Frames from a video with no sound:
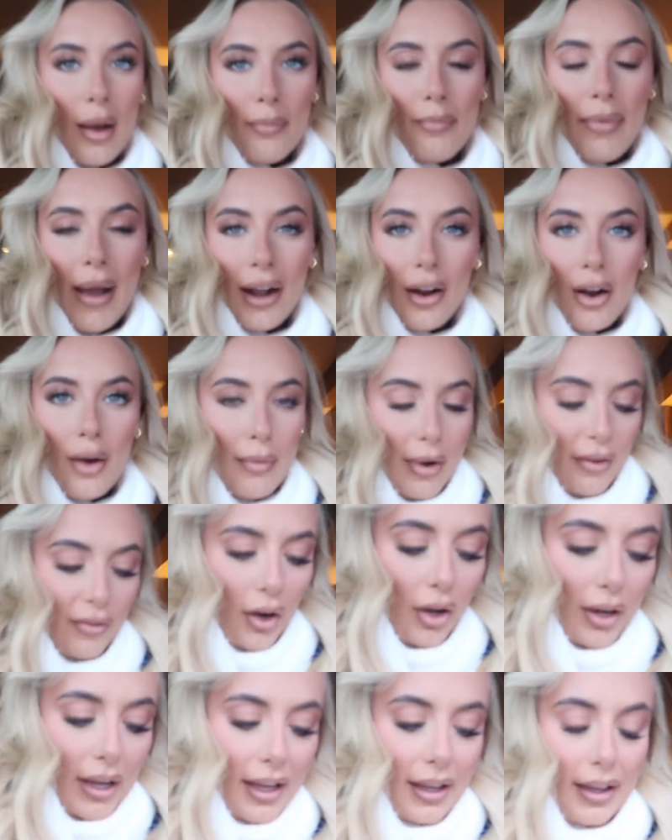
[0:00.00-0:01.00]
I'm back on my
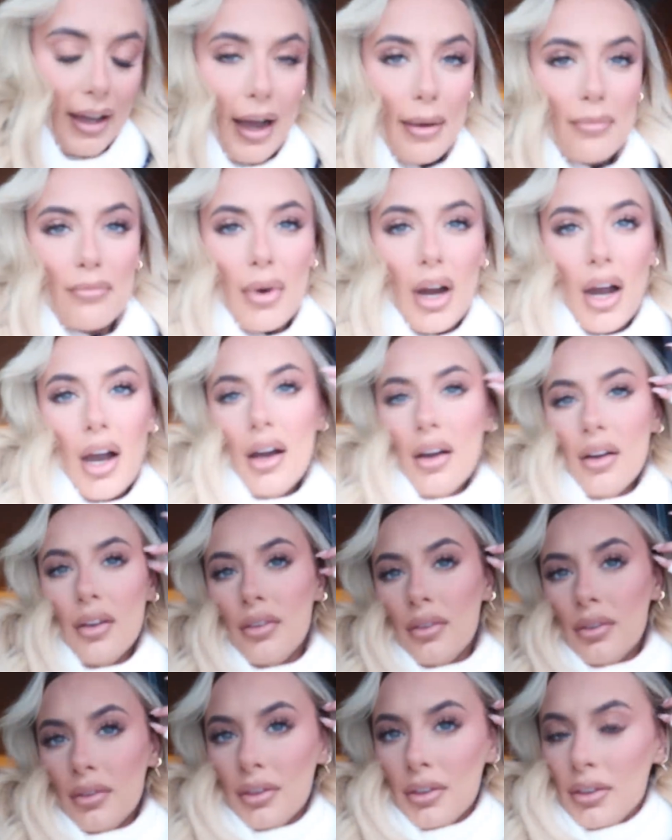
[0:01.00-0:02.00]
vlogging camera.
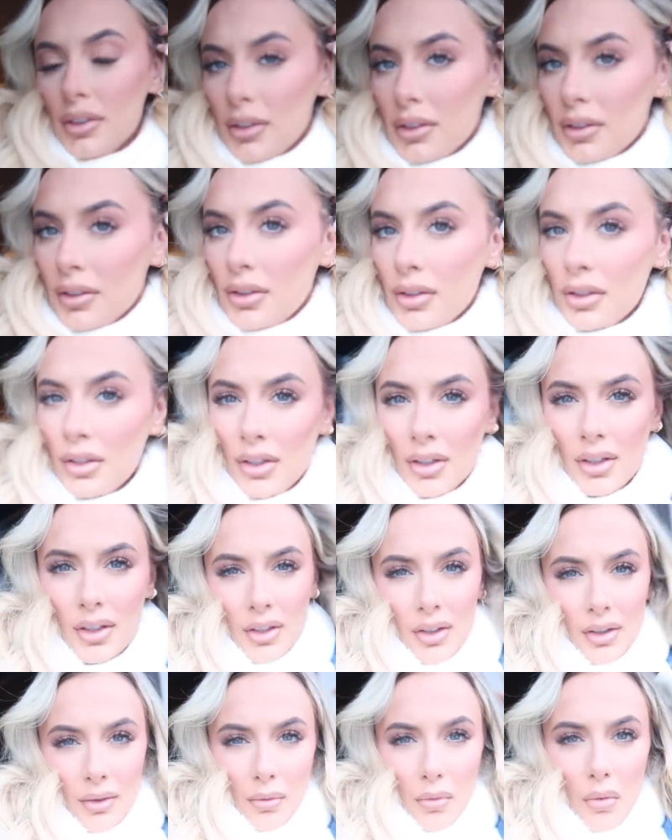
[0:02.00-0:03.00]

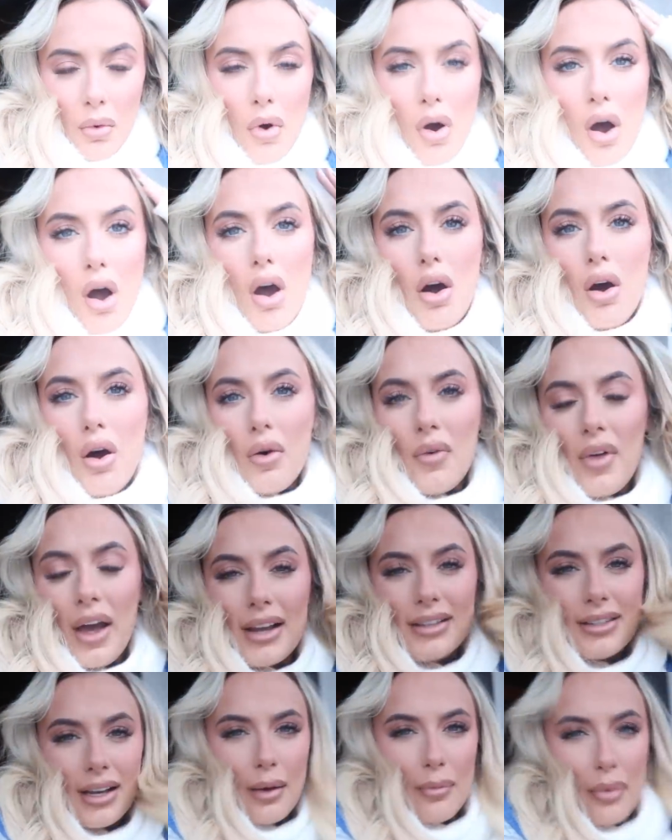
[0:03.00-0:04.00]
Whoa,
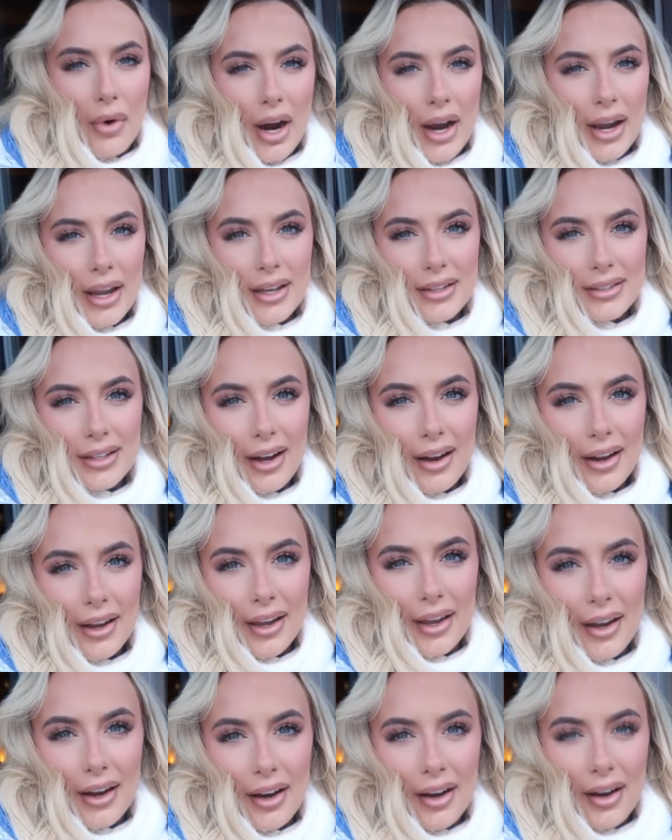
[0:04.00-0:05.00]
that is how bright it is out
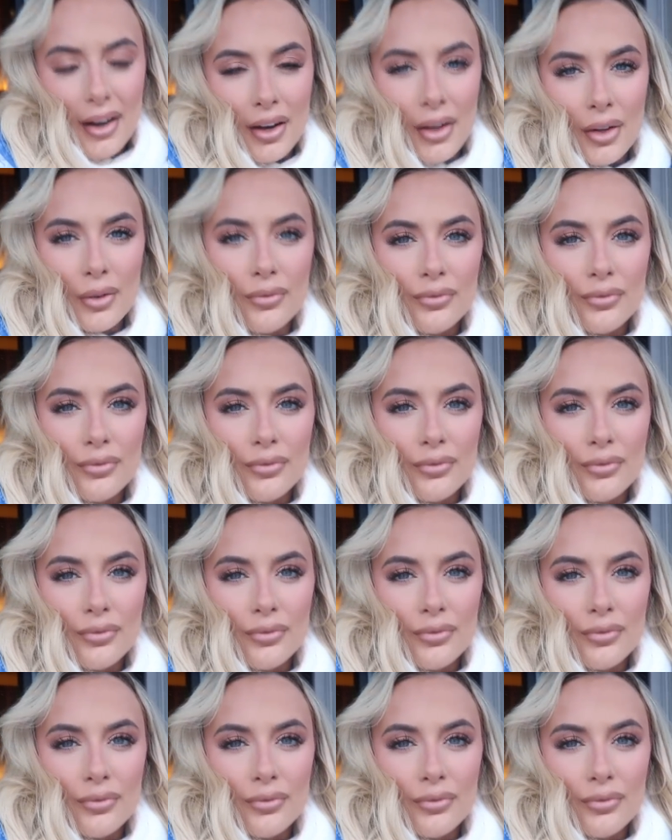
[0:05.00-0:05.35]
here.